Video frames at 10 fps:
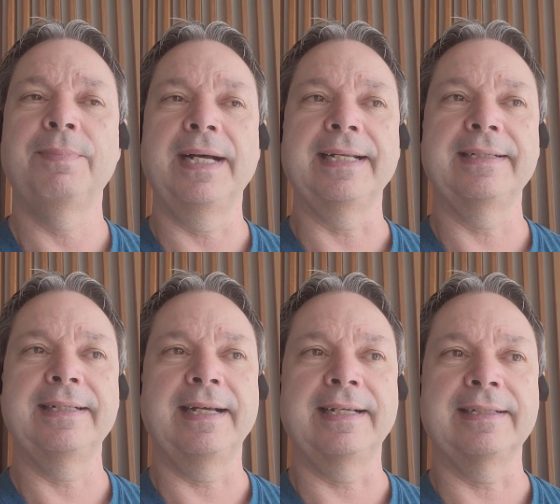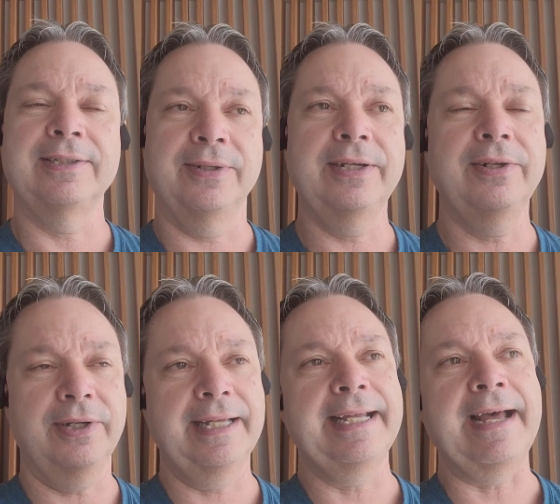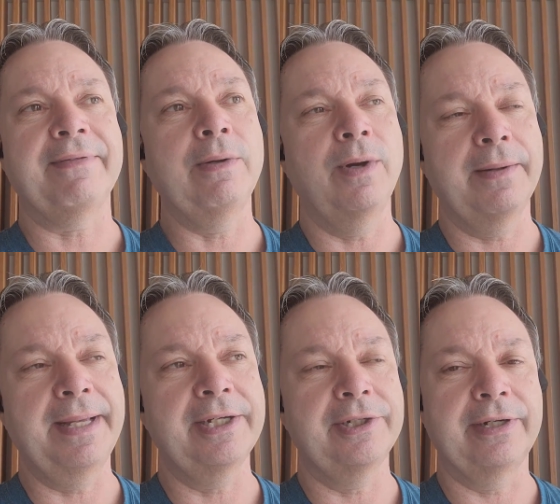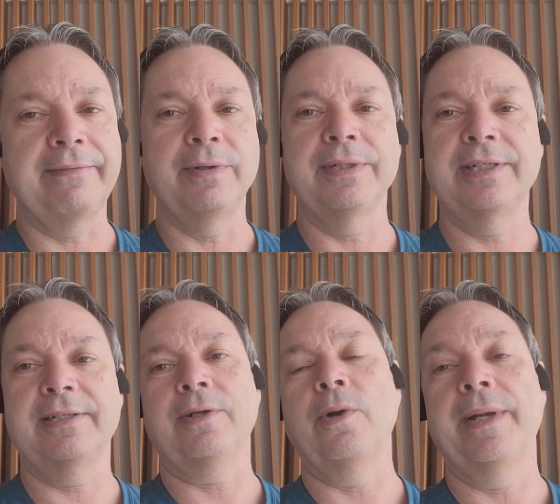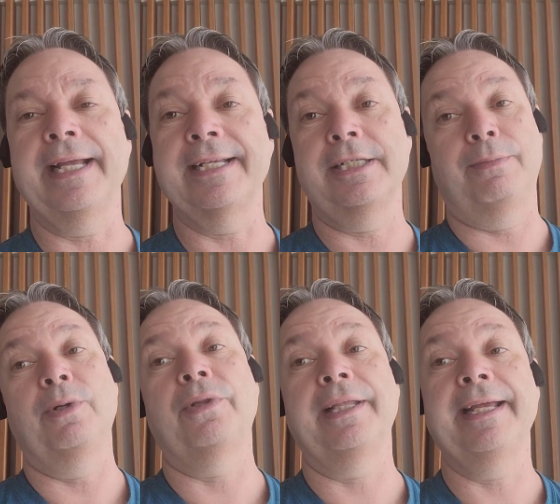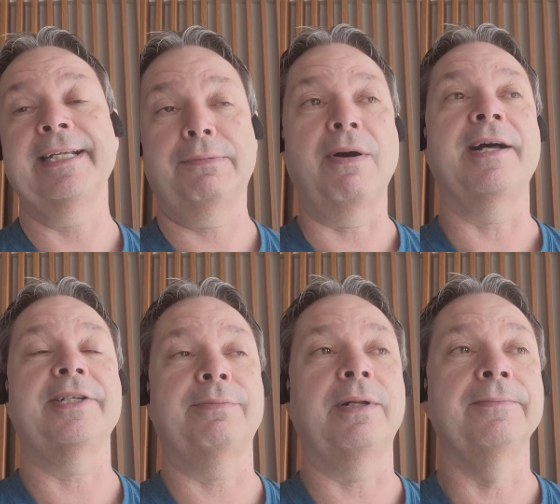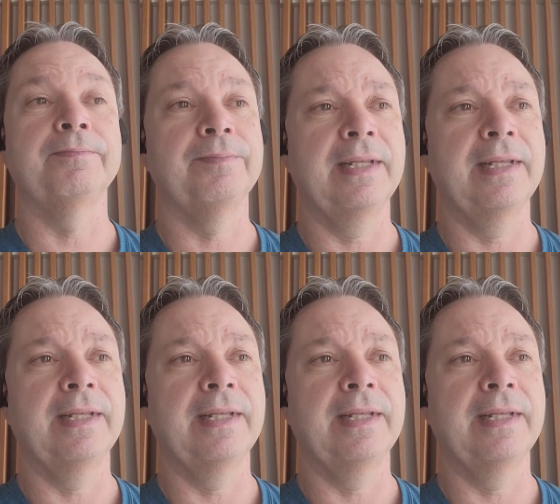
But uh, so they're looking at, they want to make sure everyone's going as smoothly as possible.